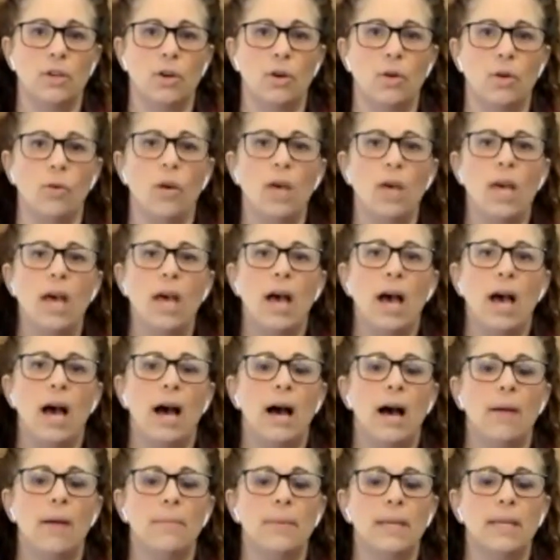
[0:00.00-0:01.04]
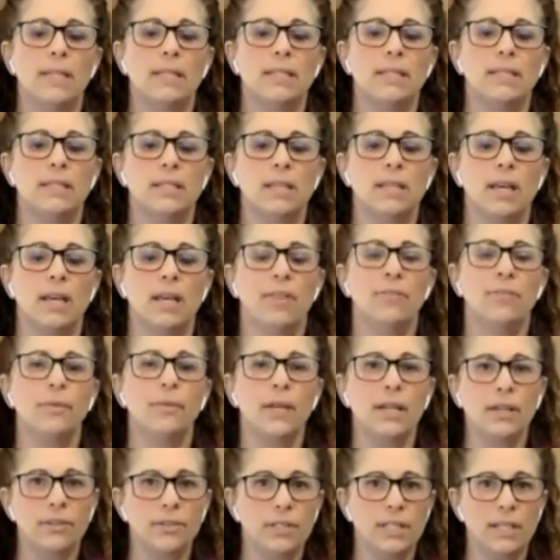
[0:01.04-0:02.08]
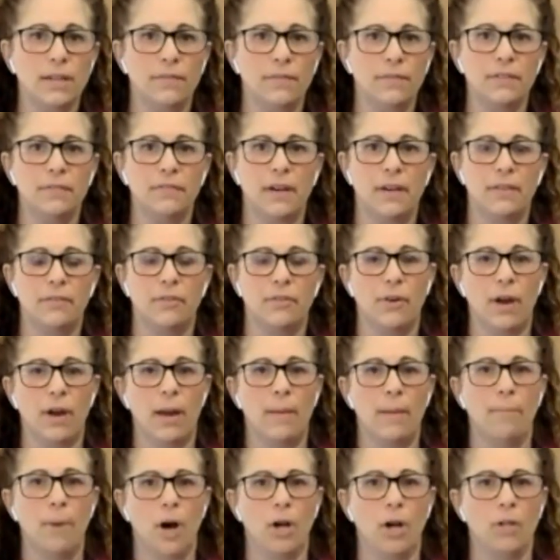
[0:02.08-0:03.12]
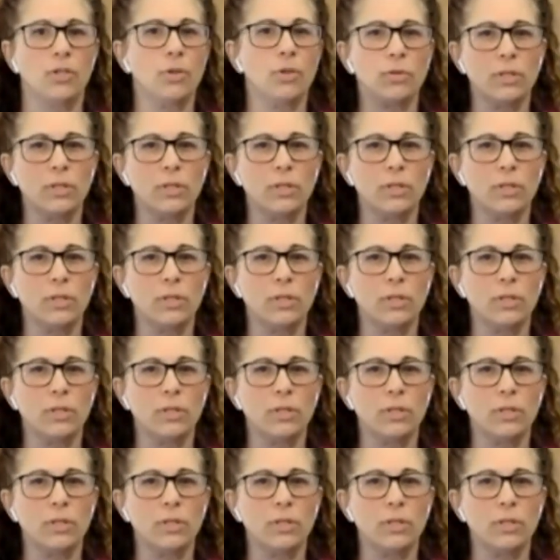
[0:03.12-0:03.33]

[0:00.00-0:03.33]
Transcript: So it's a 375 gram box.